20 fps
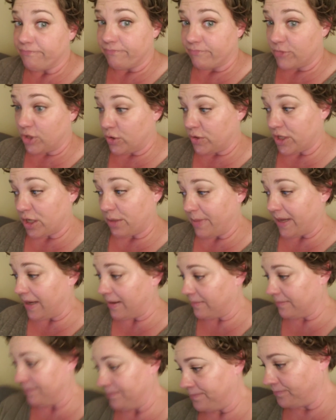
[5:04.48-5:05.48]
You tell me,
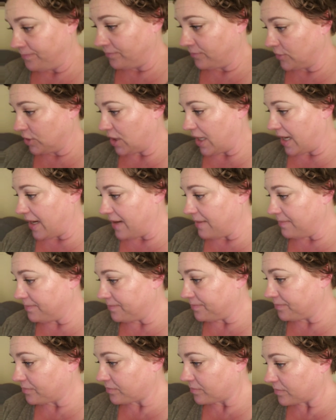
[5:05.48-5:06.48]
okay?
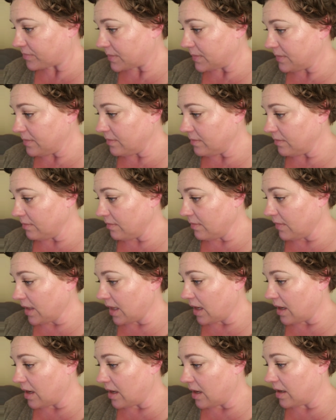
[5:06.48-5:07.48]

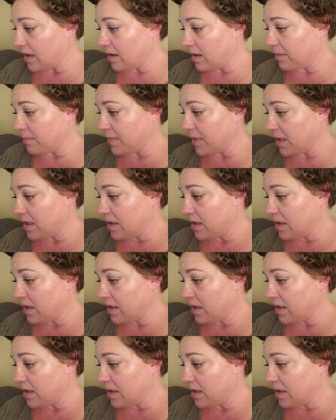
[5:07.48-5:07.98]
How